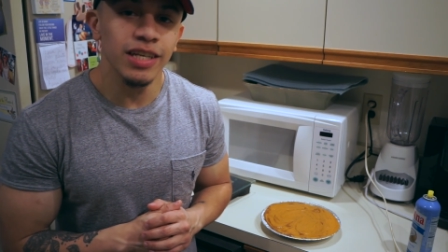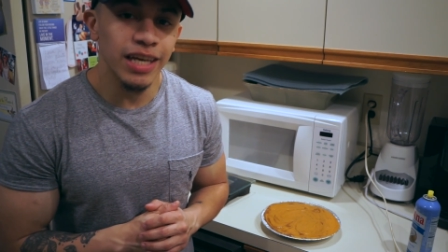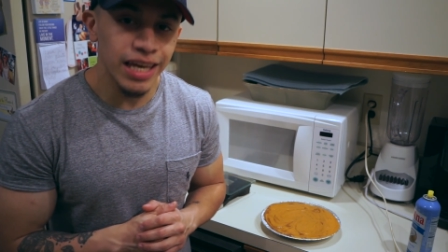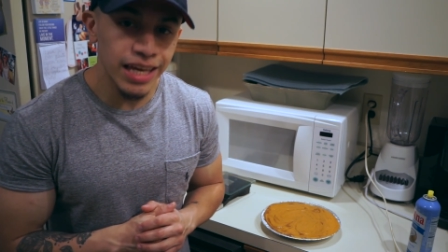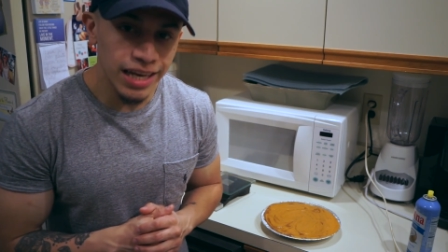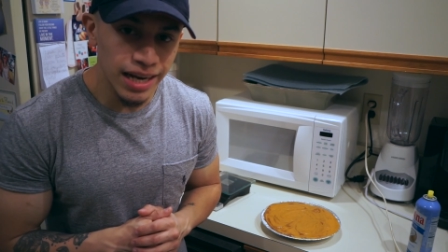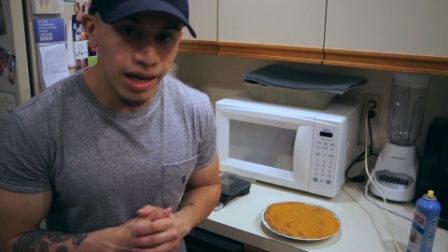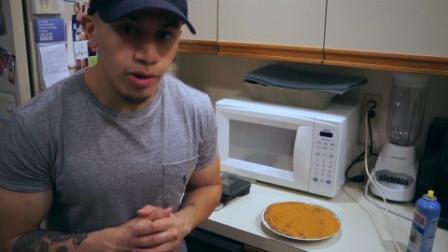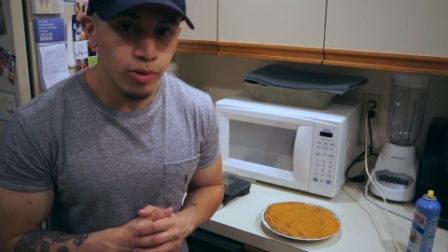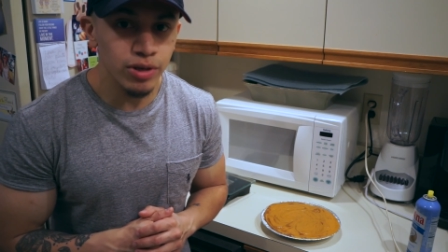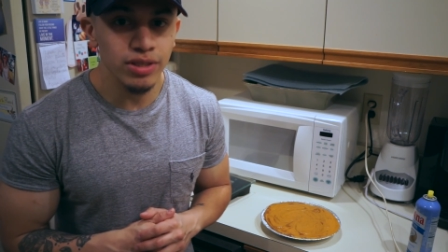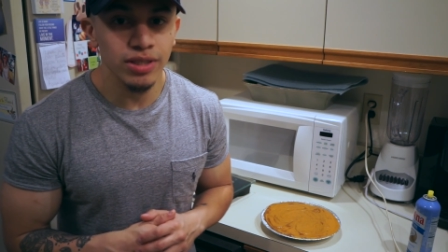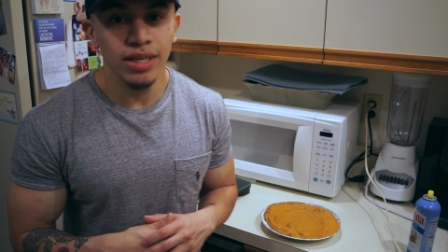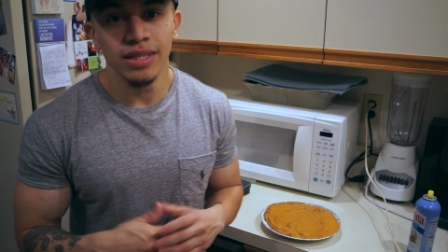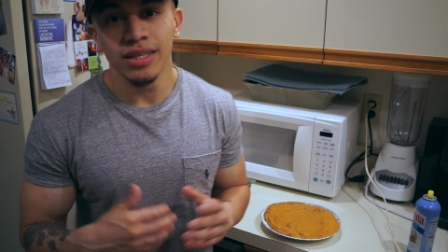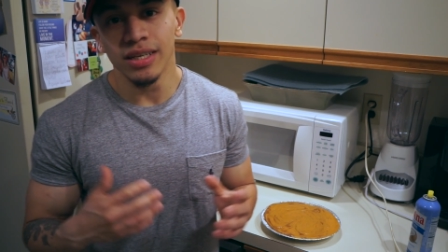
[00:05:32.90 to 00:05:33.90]
to 8 hours
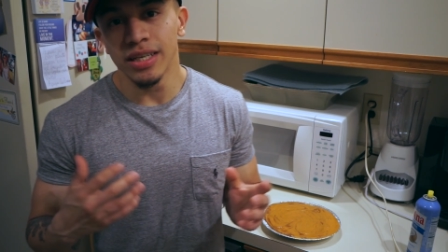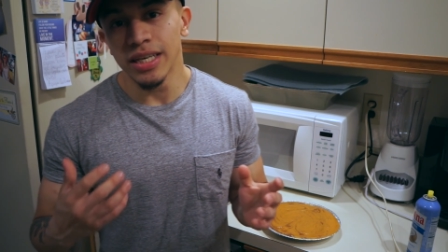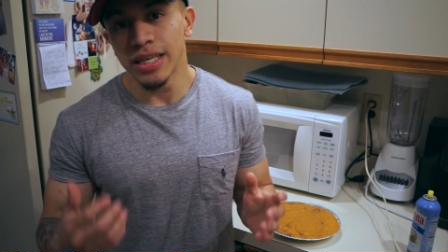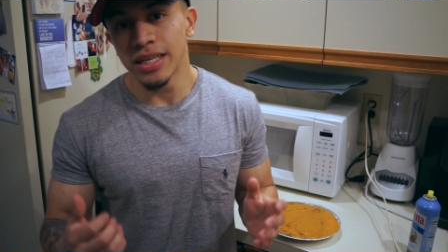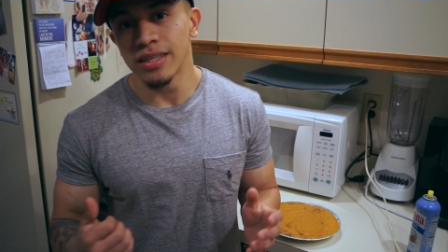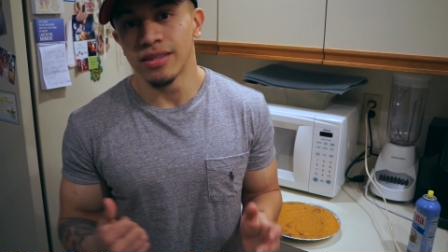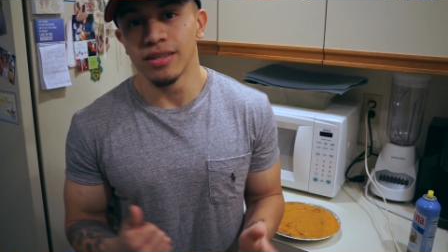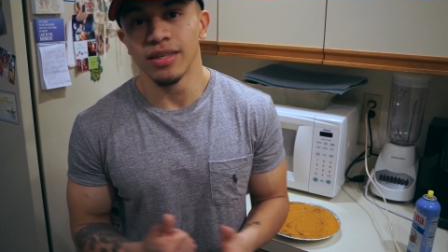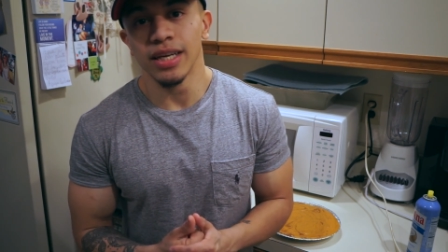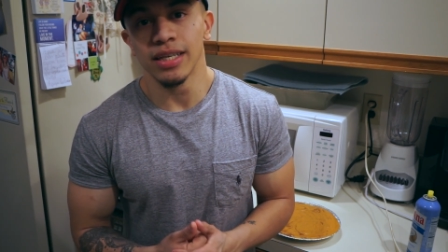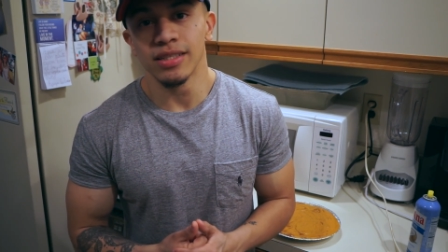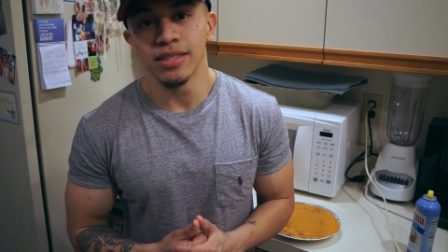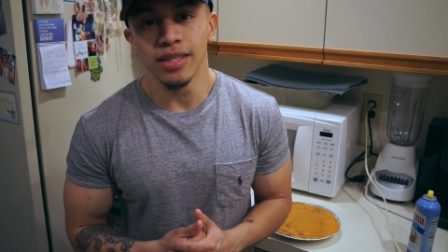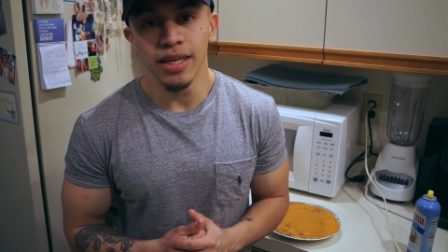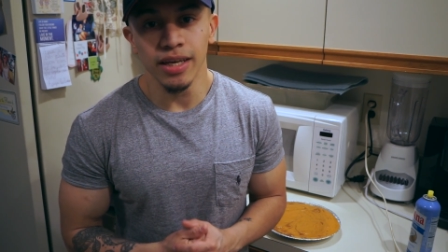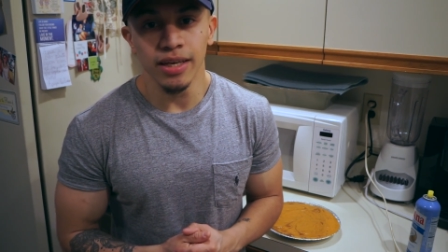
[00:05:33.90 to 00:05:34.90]
and then eat it the
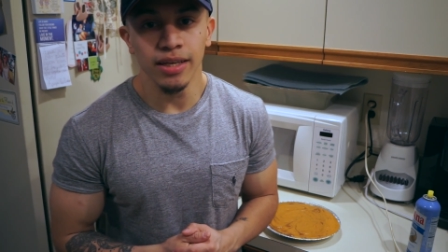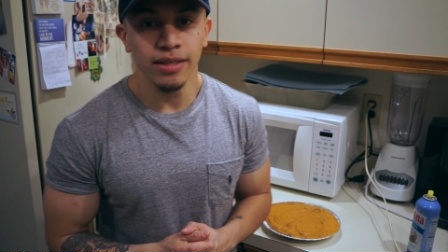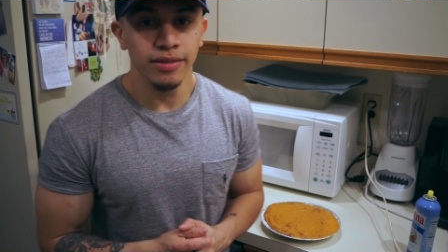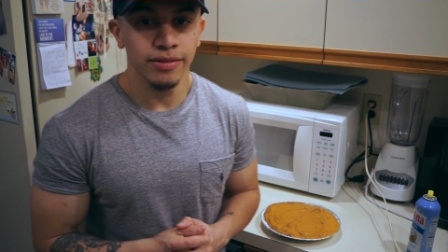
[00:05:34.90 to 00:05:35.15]
next day.